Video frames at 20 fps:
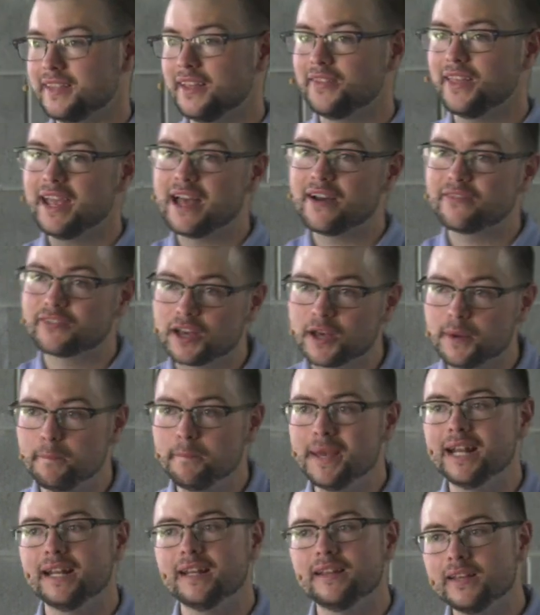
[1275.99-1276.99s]
that they have
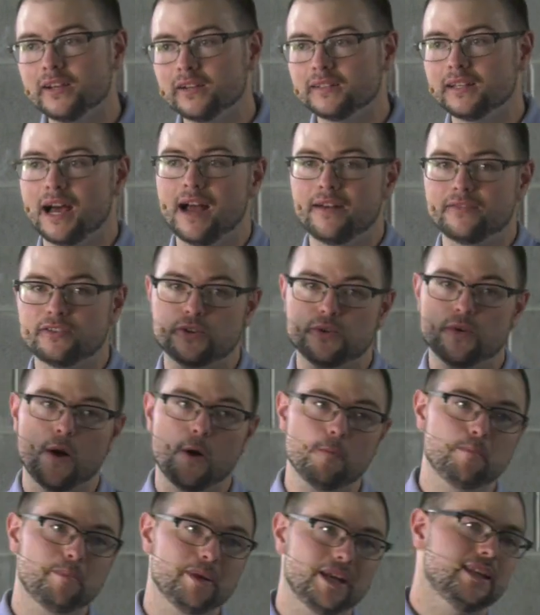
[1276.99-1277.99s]
committed their lives to
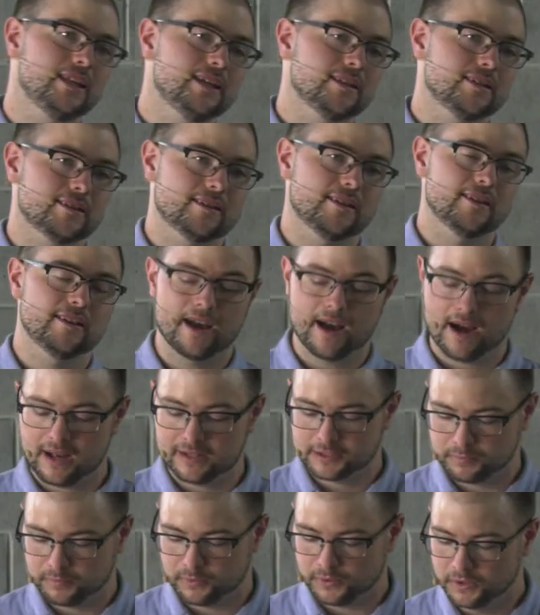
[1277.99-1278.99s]
obedience to the
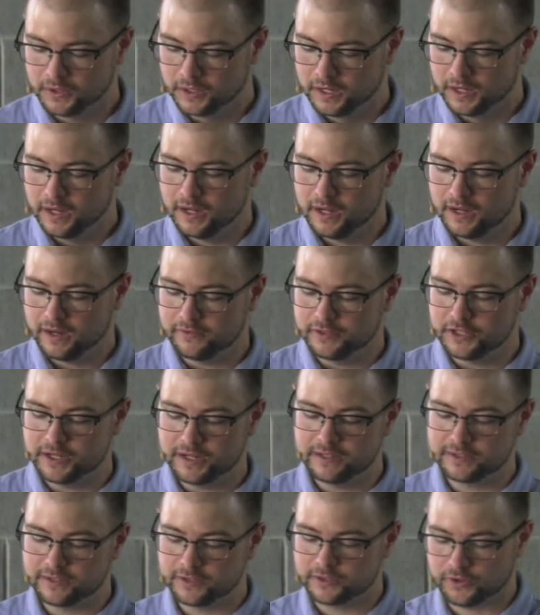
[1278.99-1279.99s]
gospel of
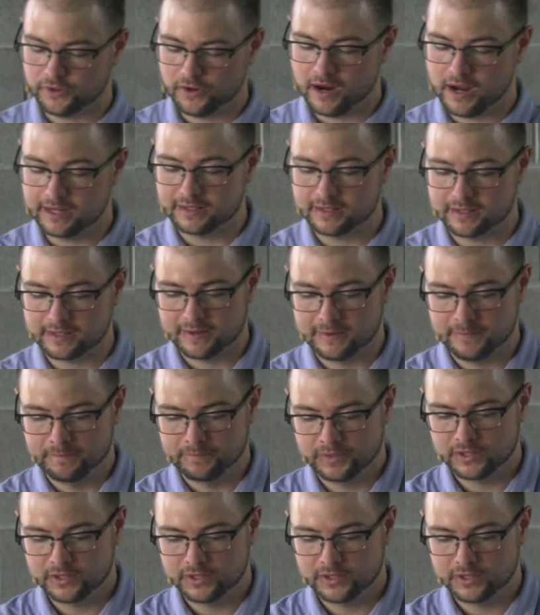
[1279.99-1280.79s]
Jesus Christ.